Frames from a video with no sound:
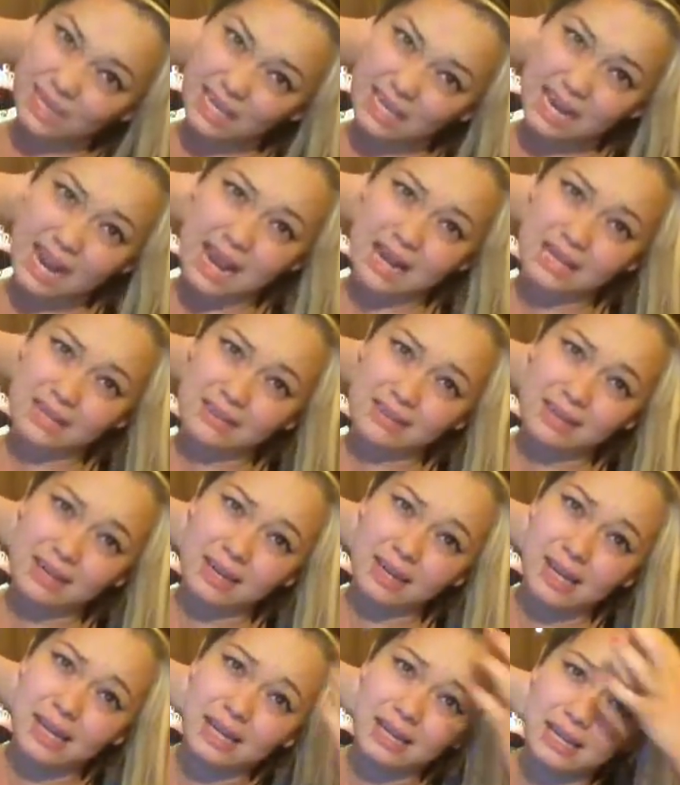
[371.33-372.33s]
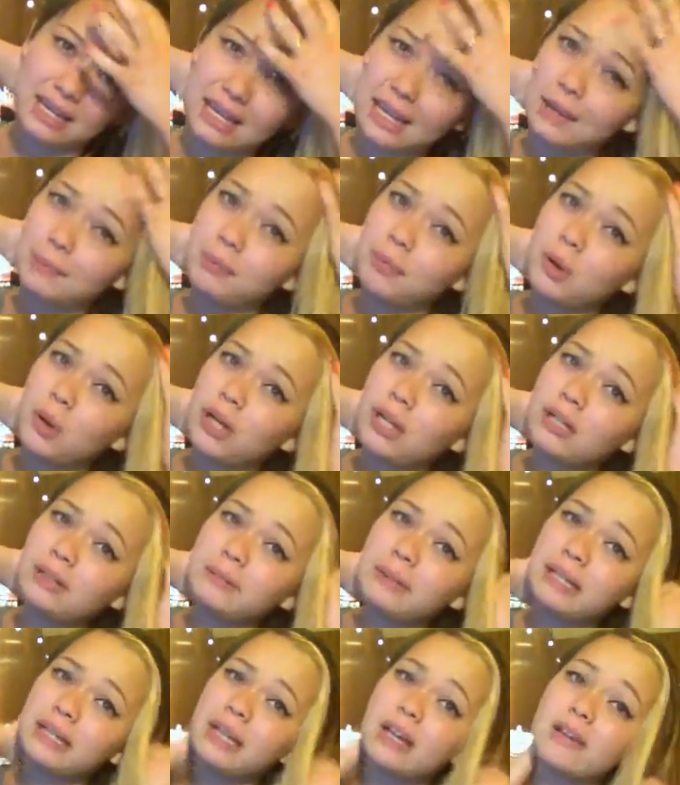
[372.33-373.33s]
eat anything at any point
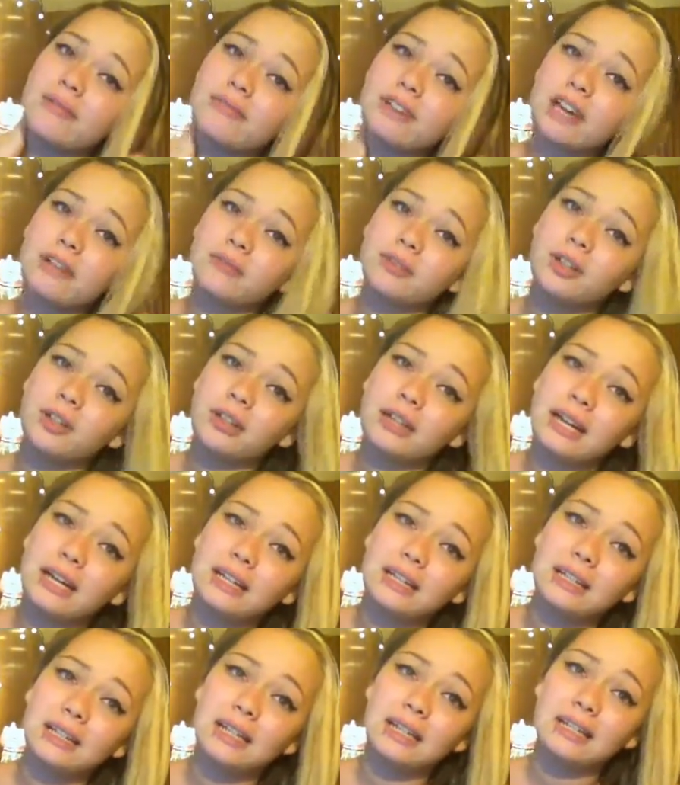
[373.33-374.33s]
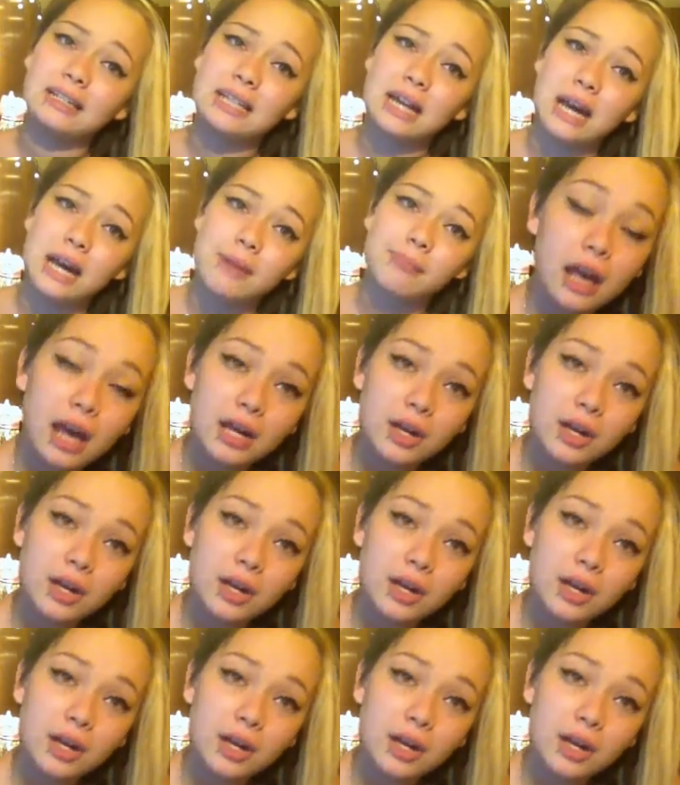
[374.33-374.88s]
in my life ever at any time.